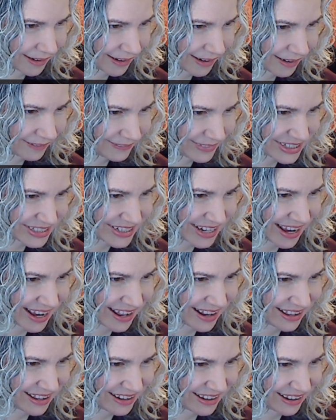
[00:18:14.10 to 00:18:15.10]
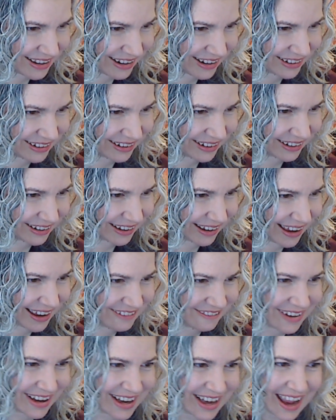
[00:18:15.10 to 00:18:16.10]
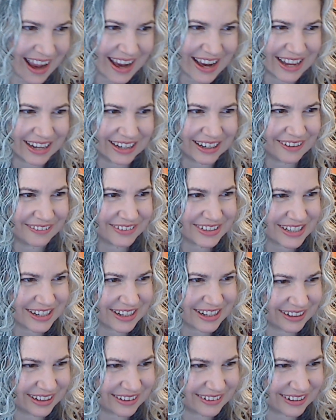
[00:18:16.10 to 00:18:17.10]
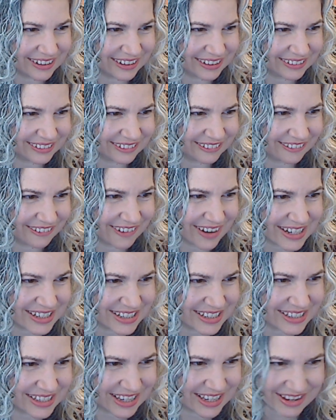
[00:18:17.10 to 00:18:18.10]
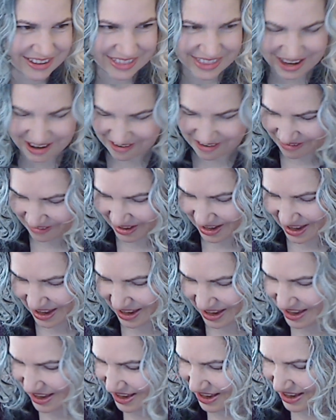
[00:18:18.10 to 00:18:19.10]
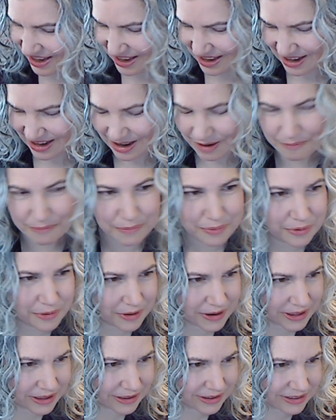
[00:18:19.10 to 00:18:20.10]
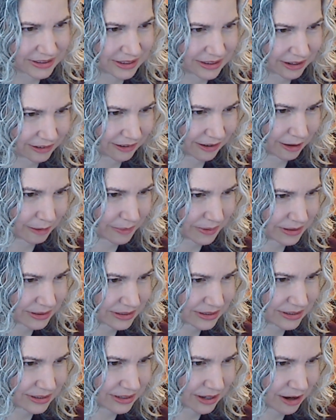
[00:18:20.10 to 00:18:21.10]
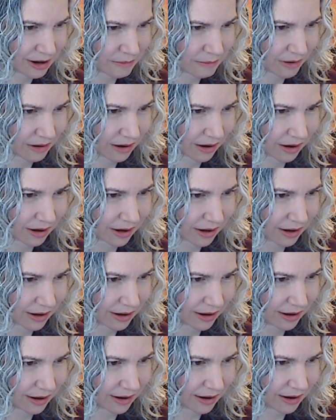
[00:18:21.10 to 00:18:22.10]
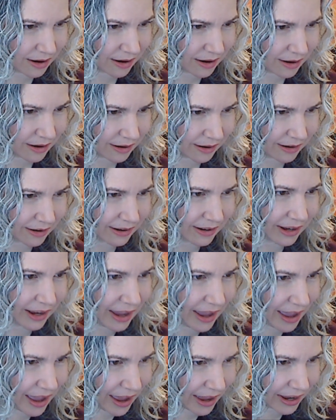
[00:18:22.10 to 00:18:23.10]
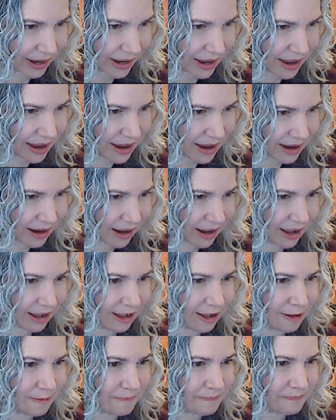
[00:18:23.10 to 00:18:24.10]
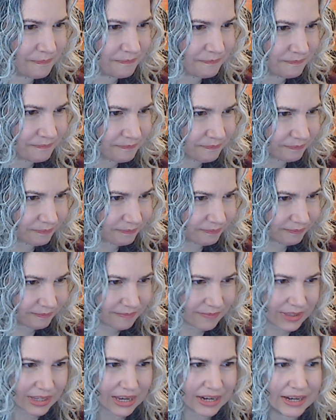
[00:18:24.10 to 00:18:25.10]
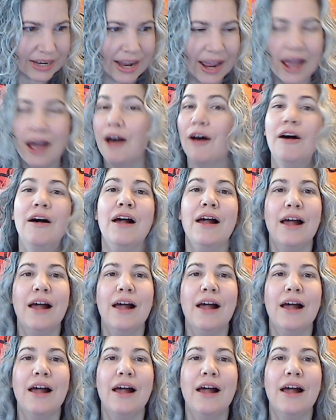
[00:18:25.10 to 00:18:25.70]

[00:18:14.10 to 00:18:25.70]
Michelle and Renee, great to see you there. Okay, I'm putting this in the comments. Homework. Okay. Now,